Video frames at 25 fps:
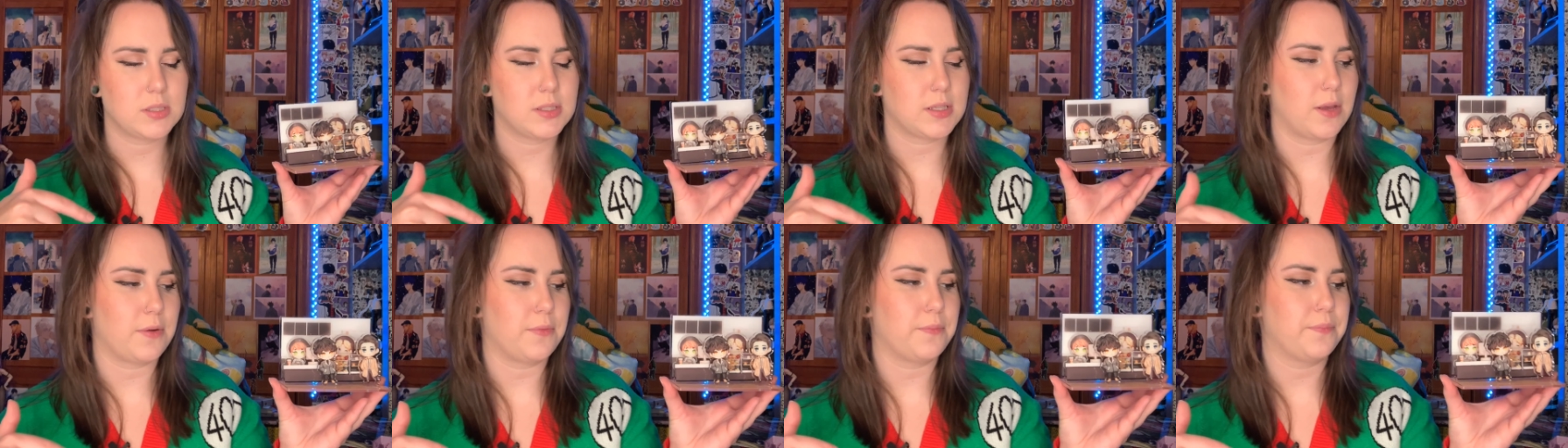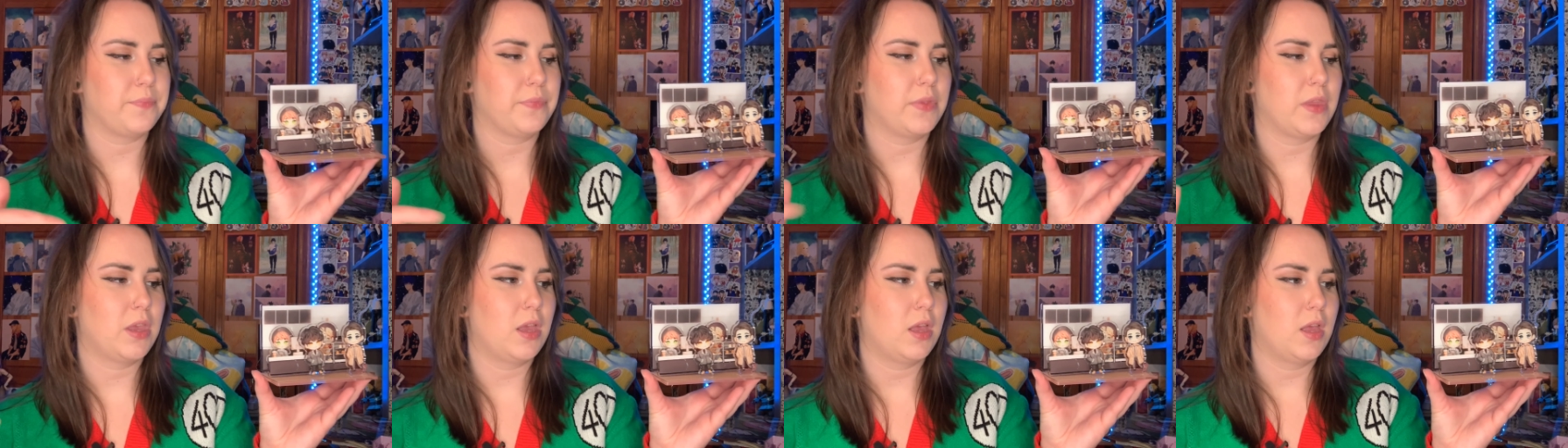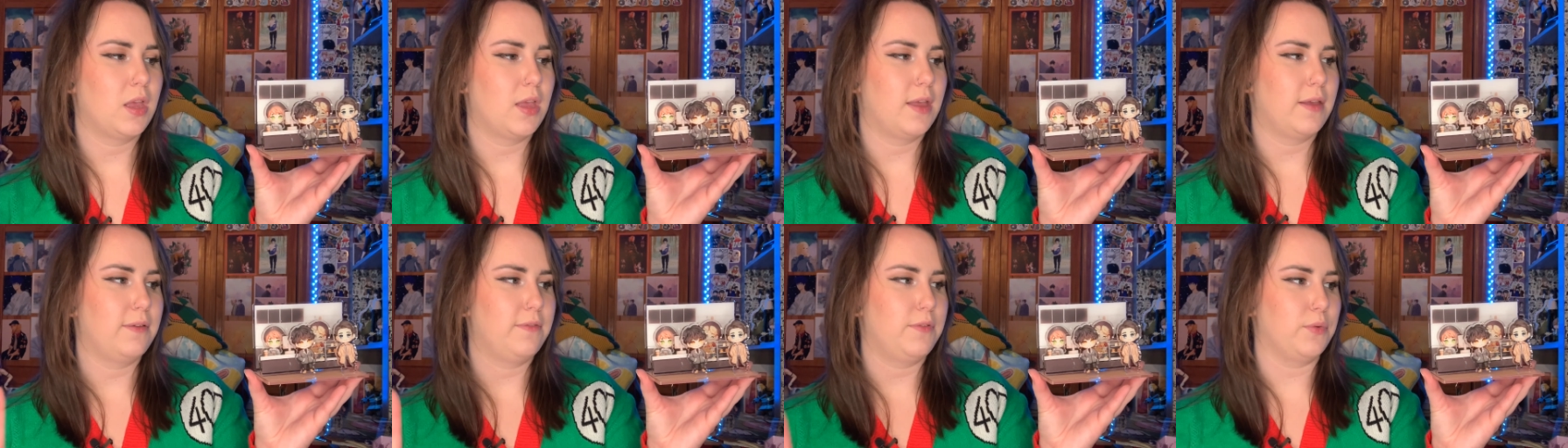So
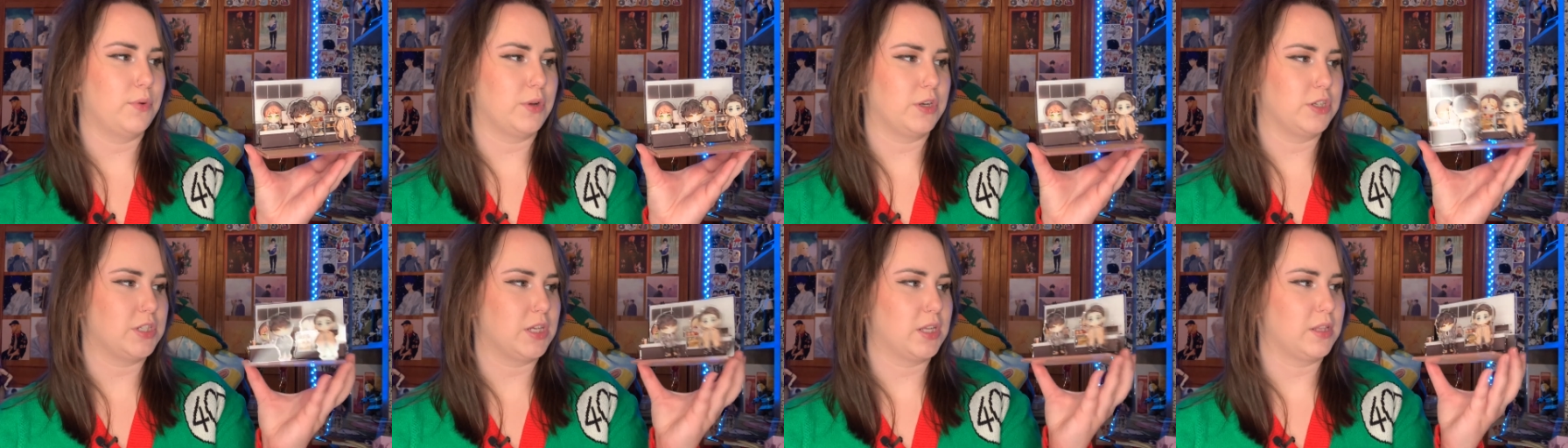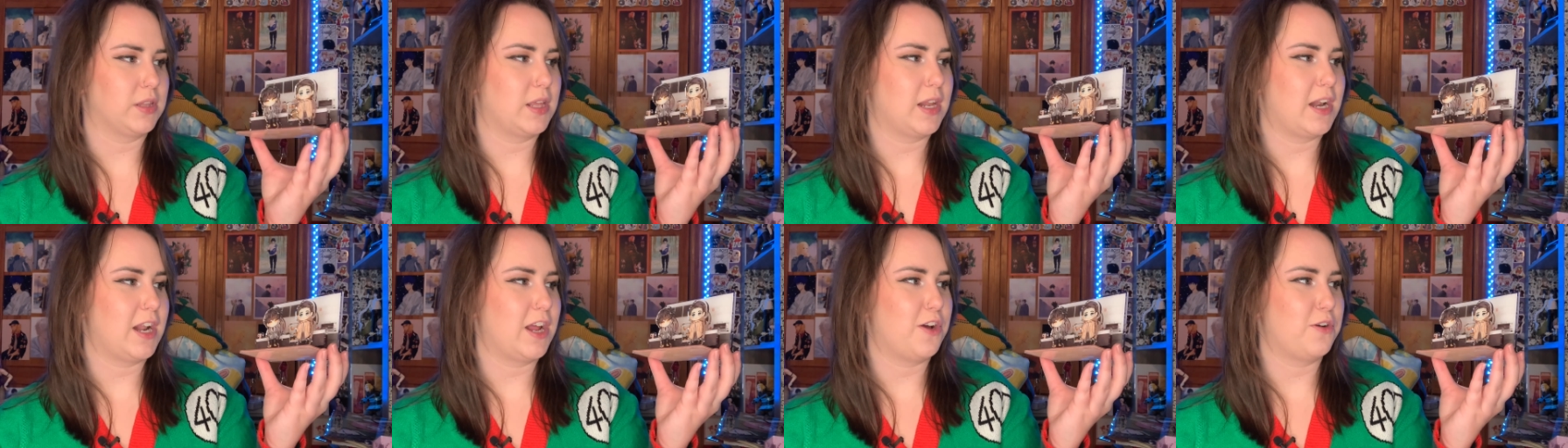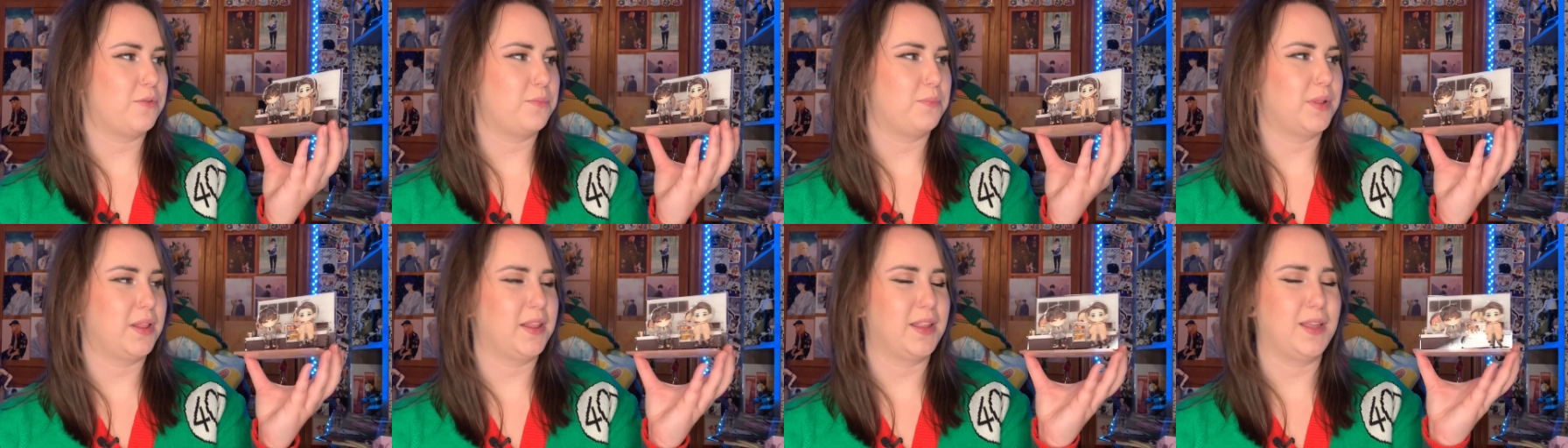if you want to check that
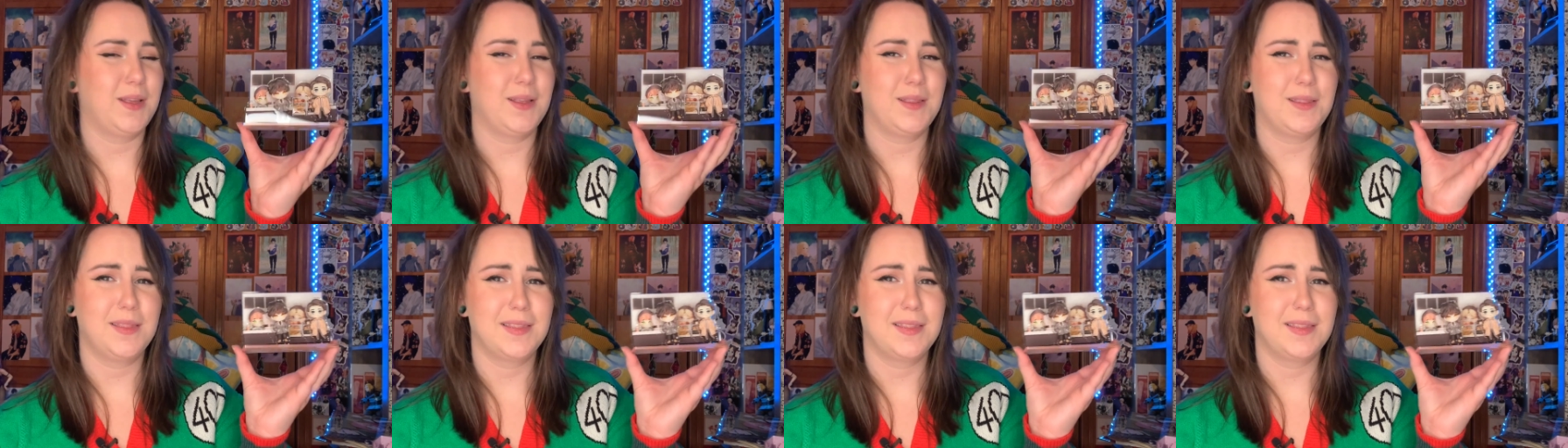out, but like